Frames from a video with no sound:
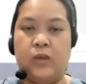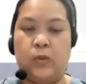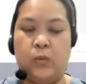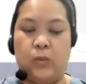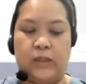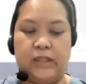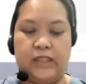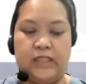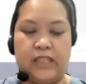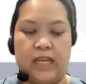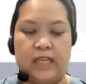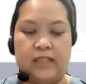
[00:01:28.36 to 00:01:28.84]

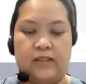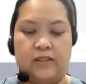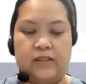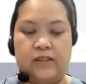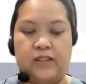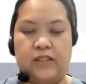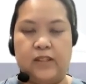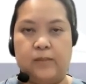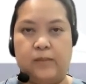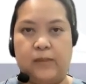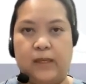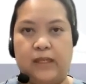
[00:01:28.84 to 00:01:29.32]
which
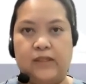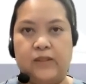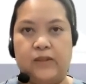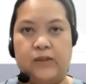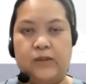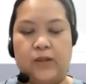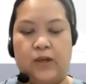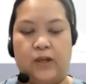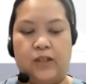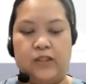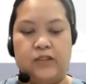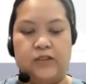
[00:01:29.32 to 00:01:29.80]
enters the
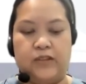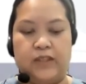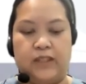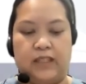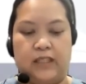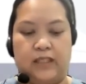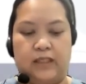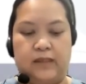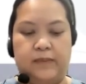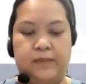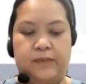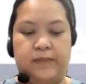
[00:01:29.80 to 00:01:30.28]

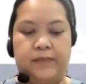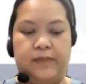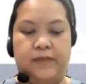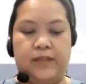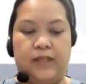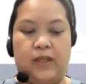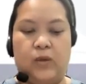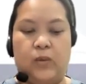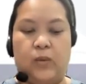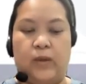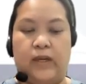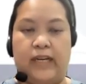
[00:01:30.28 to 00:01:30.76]
mitochondria
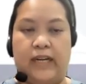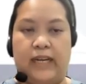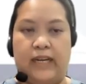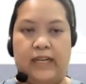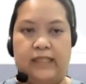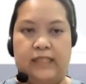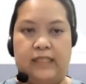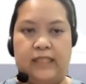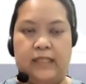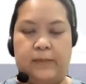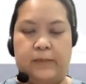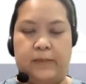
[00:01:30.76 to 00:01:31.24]
where
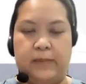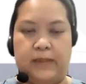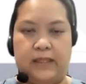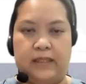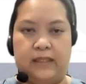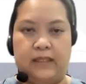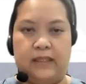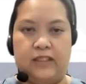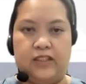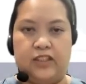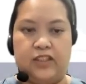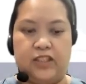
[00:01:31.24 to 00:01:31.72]

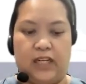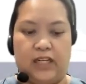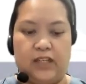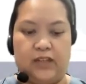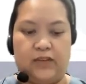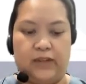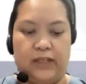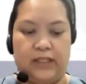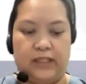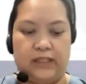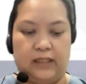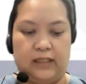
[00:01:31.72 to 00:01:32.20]
ATP is
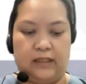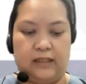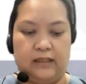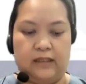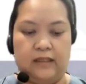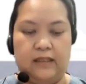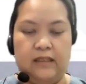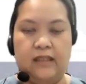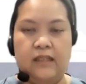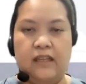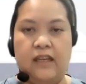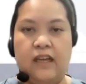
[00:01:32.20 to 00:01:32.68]
generated
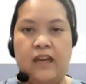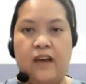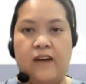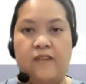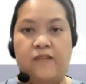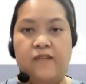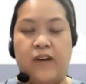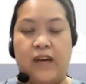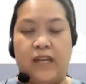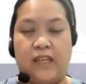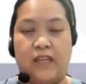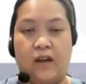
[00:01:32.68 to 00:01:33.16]

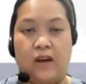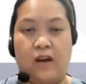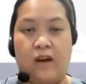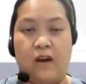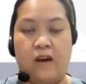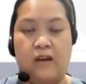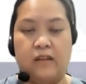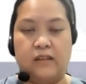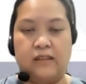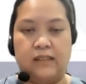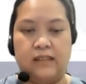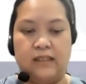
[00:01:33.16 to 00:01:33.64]
via
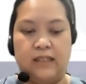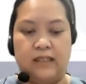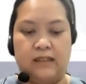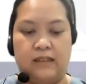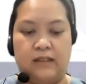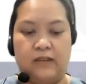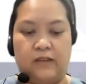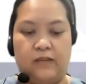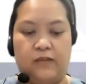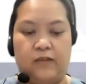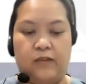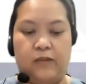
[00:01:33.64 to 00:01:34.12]

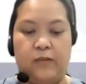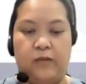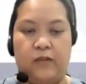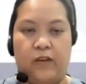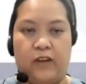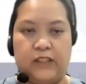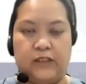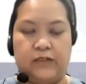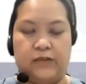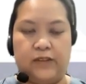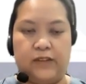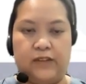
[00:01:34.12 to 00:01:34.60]
oxidative
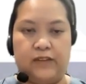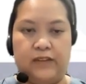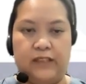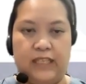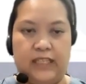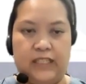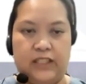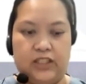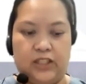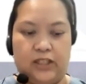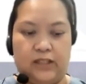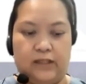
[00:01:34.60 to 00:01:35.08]

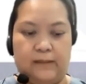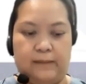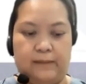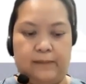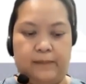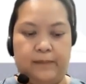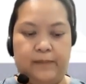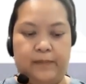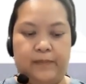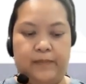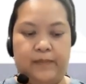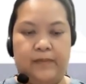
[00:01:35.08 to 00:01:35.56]
phosphorylation.
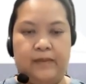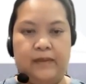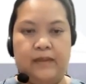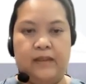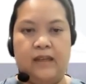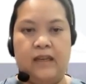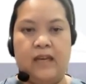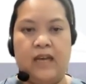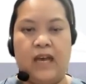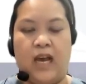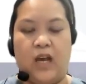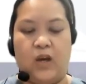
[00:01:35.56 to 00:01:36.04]

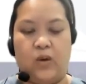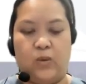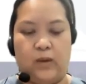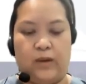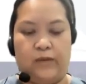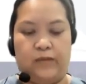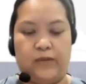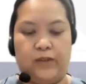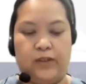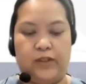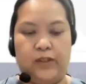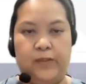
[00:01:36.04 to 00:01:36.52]

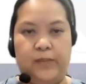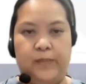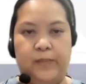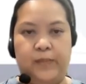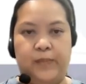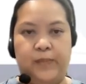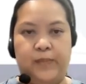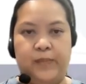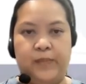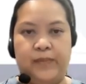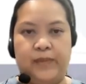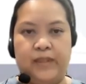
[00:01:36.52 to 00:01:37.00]
However,
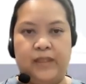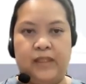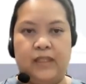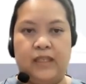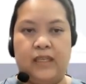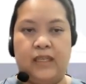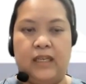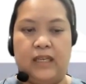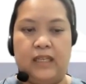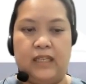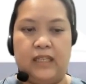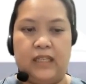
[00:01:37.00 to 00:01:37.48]

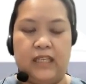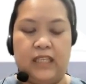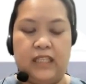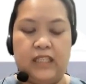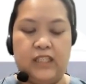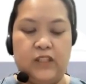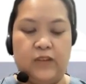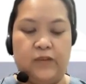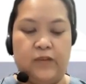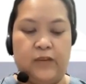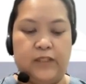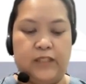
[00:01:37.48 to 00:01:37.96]
in
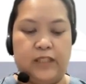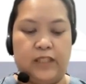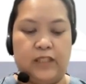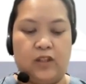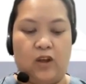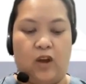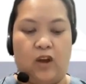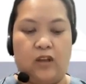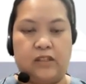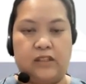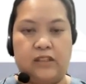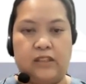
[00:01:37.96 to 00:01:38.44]
insufficient
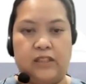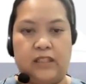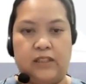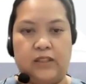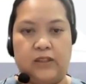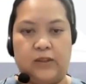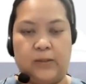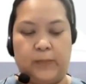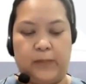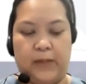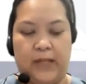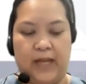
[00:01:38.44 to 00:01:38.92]
oxygen
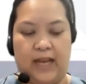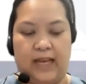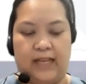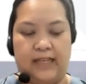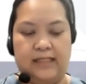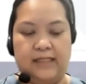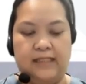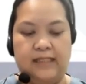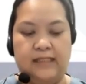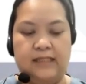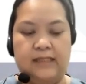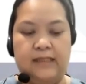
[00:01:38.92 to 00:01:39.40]

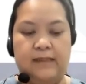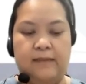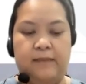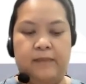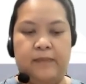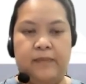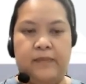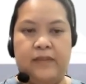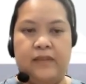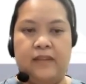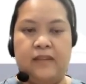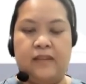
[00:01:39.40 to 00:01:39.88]
supplies,
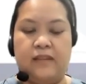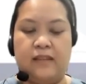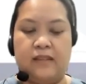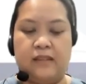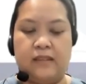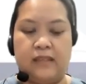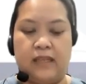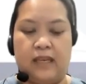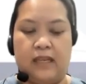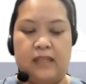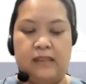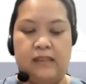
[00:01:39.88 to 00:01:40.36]
the
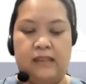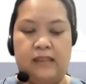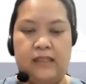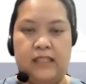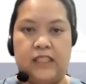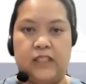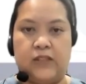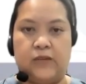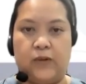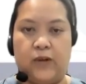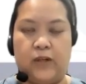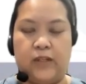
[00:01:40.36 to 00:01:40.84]
cell
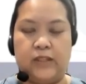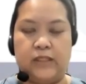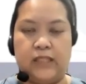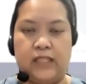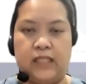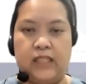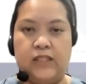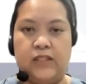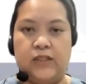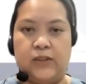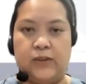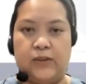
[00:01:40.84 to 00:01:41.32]
is forced
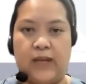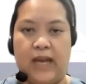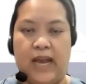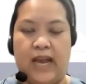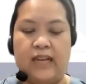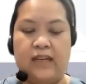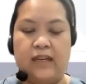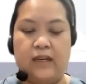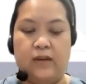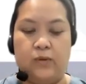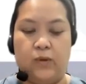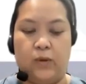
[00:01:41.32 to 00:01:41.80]
into
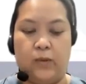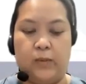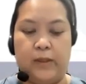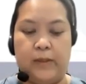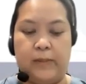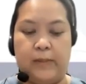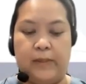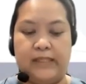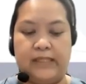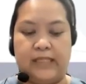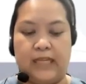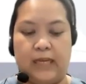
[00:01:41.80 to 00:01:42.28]

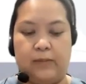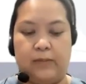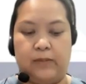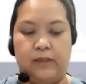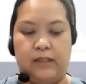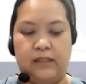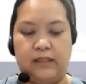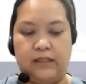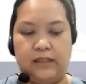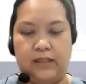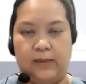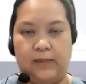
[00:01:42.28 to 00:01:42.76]
anaerobic
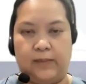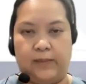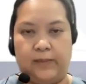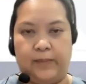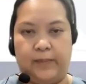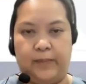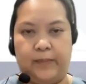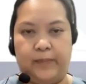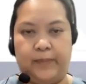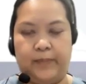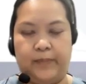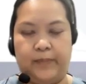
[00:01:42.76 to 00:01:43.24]
metabolism.